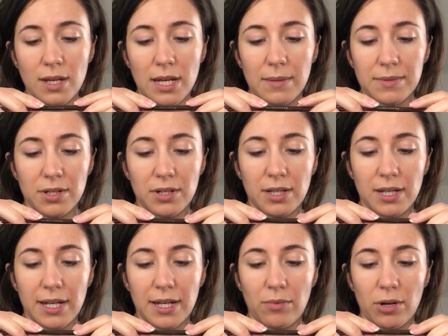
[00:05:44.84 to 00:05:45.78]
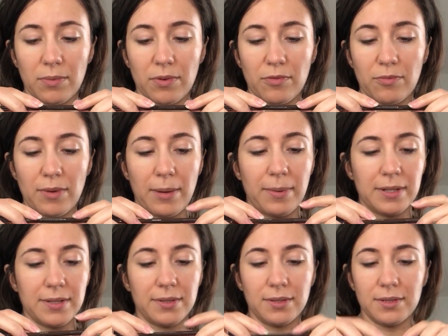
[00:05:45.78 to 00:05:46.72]
Amazon clay waterproof brow
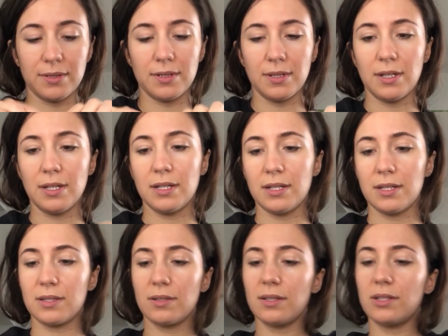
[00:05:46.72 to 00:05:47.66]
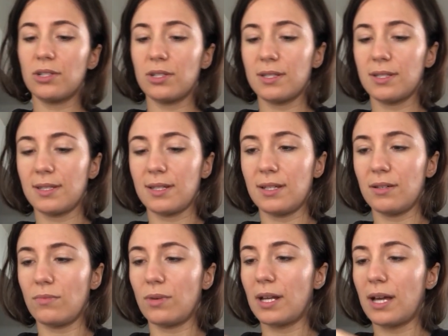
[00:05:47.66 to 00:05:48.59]
pencil. So let's just see
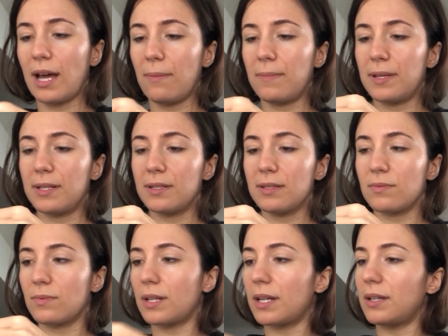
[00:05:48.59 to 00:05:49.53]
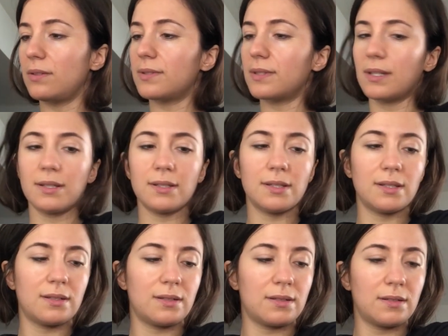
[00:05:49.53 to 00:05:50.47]
what happens when I use it.
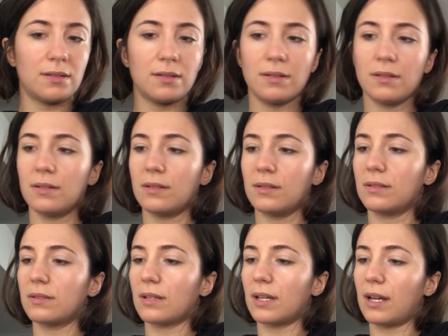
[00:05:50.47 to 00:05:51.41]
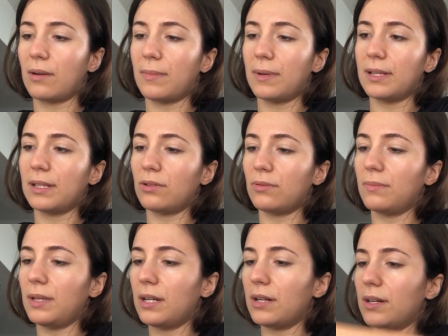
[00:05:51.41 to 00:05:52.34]
Get out my
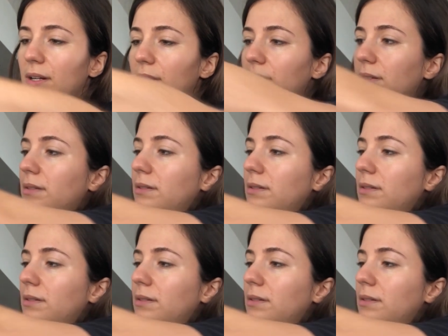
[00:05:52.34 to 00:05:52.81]
little mirror.